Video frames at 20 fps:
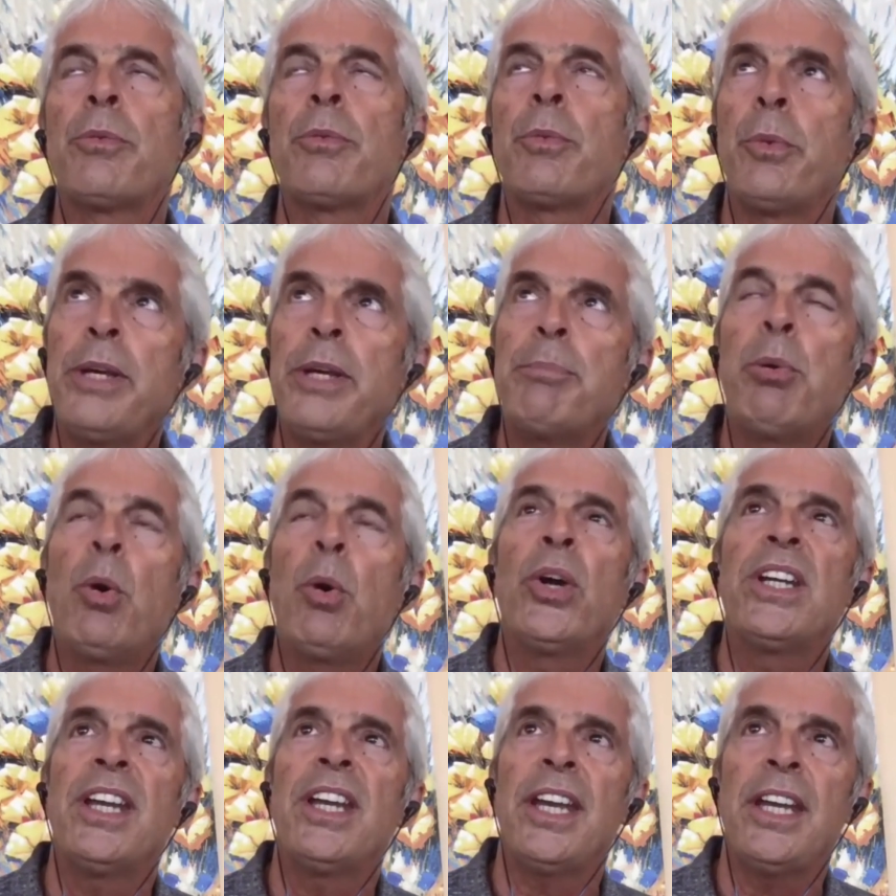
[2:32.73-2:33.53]
three
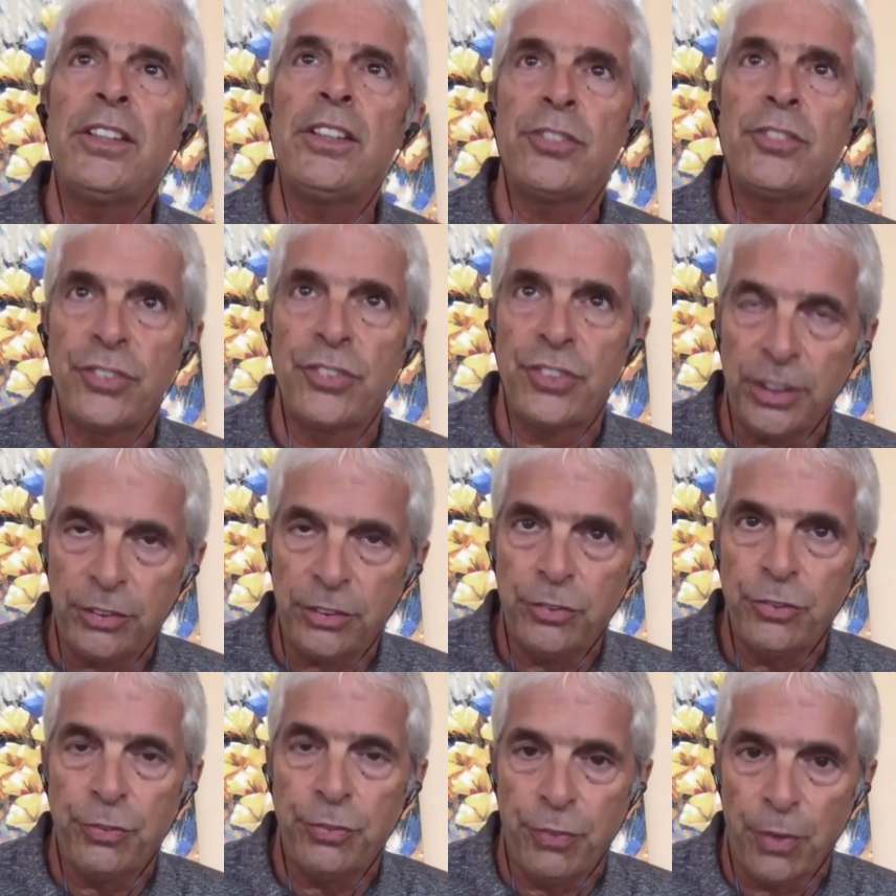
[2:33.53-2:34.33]
point eight
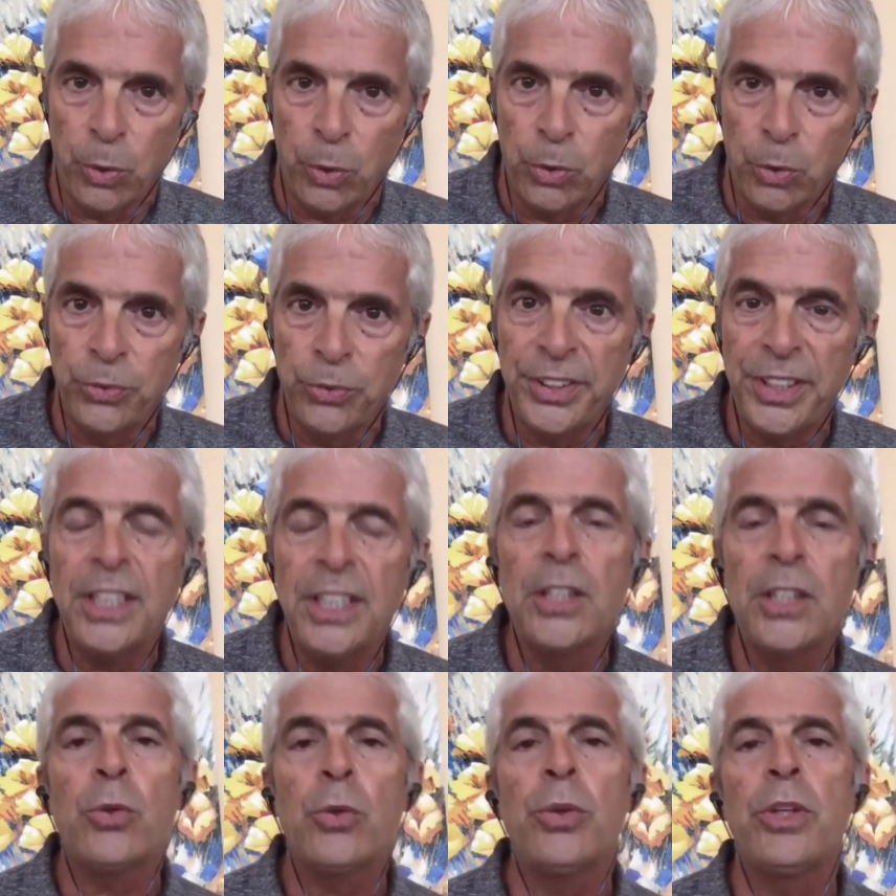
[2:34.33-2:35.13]
six fold
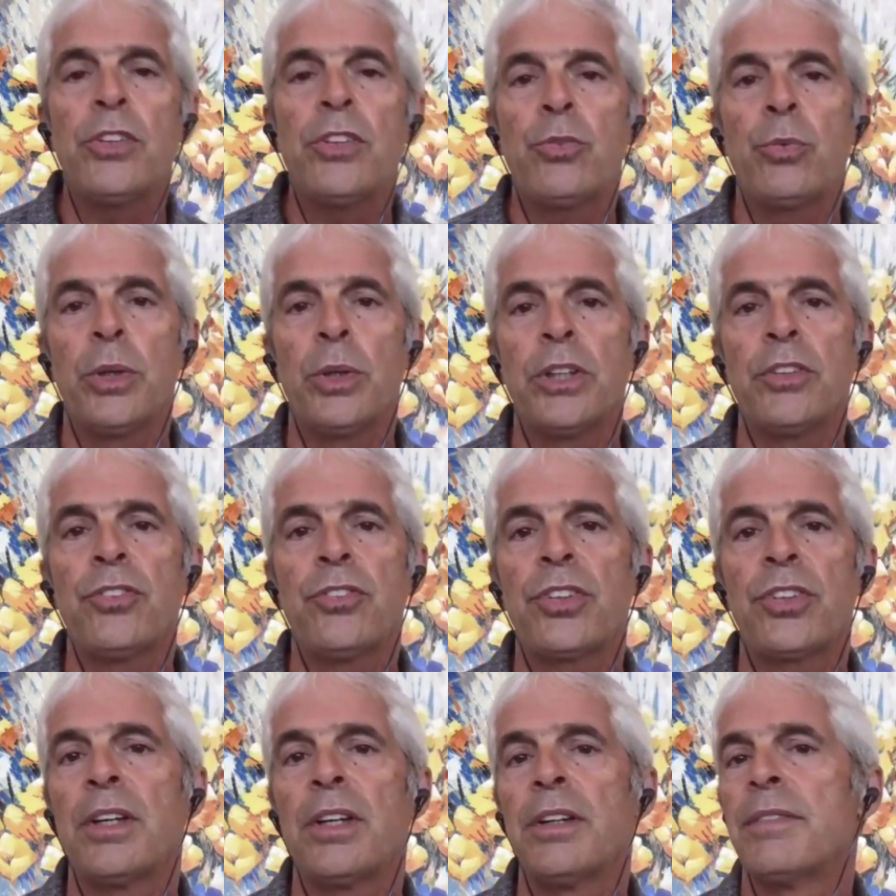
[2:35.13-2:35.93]
increased
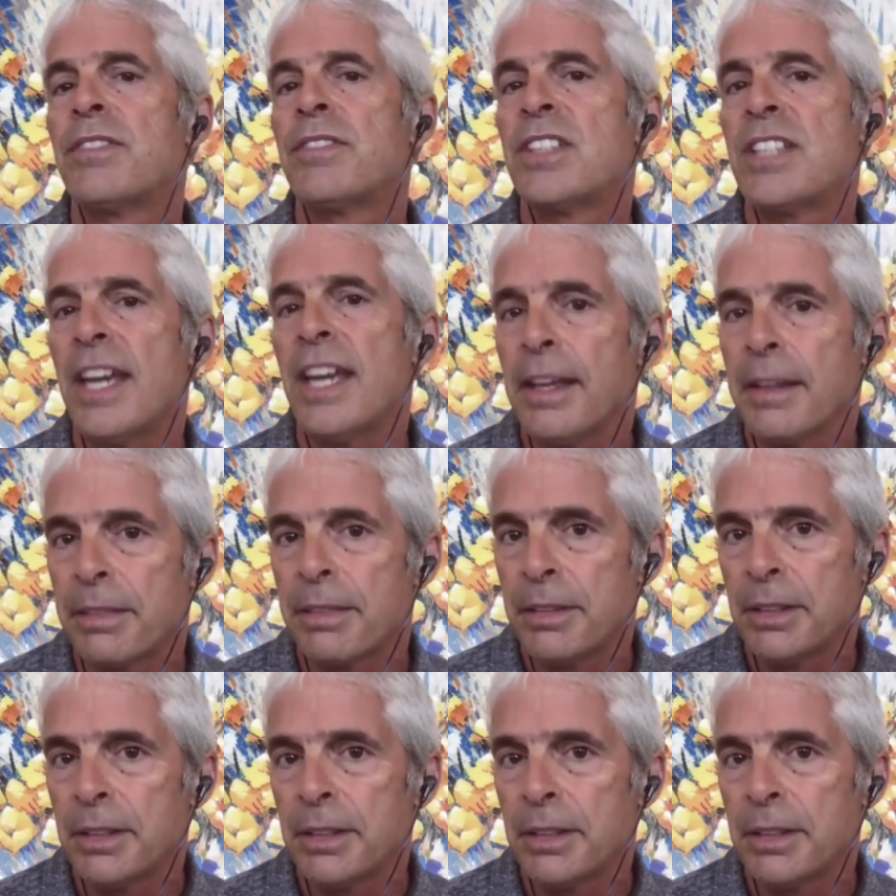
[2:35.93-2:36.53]
risk of death